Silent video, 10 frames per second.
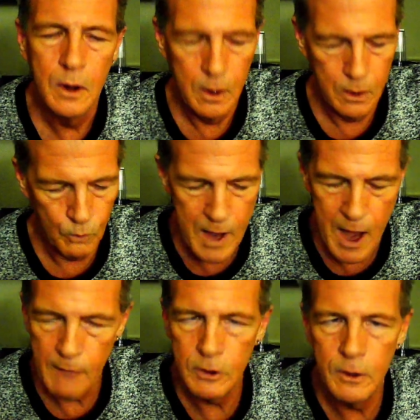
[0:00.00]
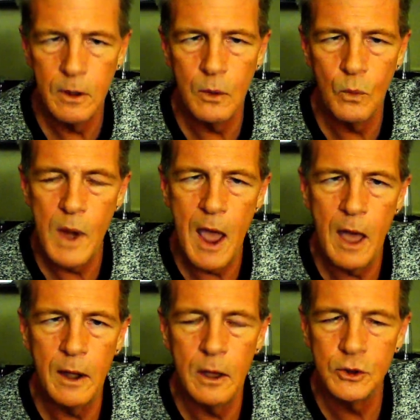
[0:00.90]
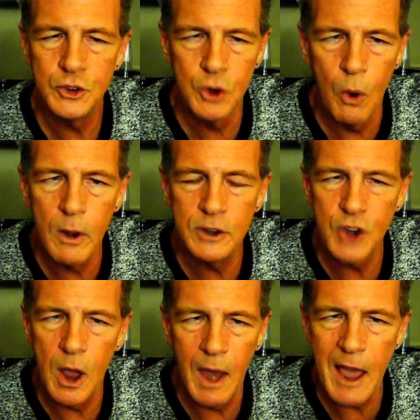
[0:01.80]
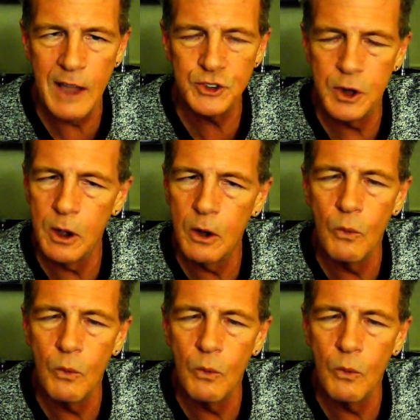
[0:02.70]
we had a shortage last year,